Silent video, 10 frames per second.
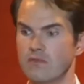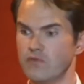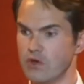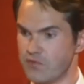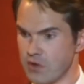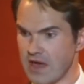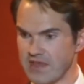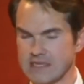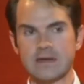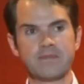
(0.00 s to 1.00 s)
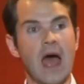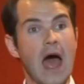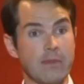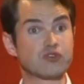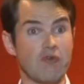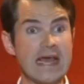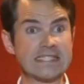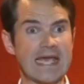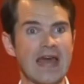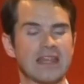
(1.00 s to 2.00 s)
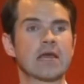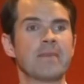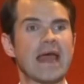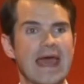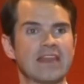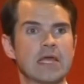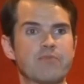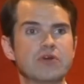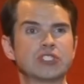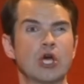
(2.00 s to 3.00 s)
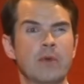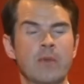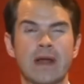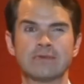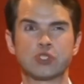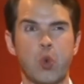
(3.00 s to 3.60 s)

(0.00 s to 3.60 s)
Few Catholics? I was raised Catholic, and my Catholic priest told me when I was